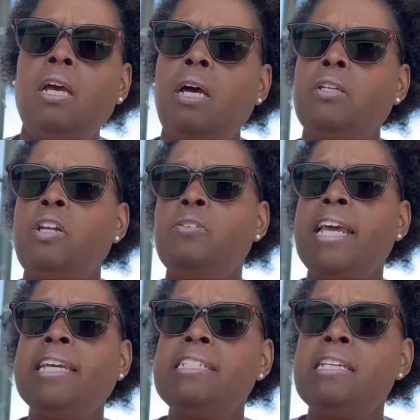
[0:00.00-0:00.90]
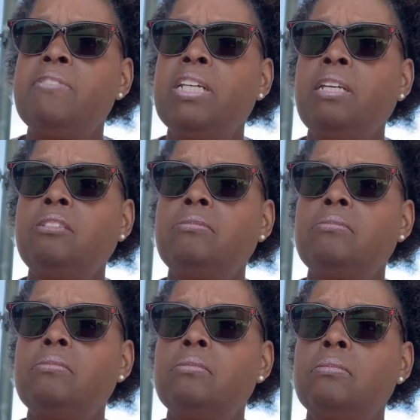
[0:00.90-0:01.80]
No negativity,
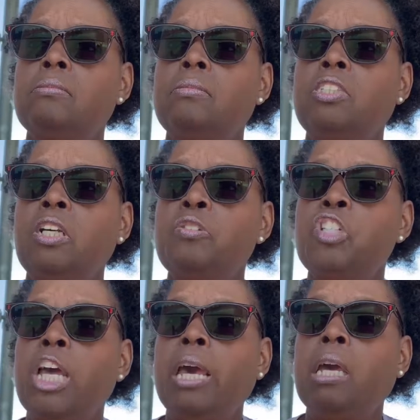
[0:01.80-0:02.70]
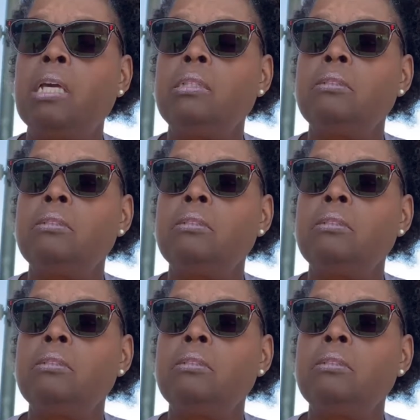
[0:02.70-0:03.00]
no shade.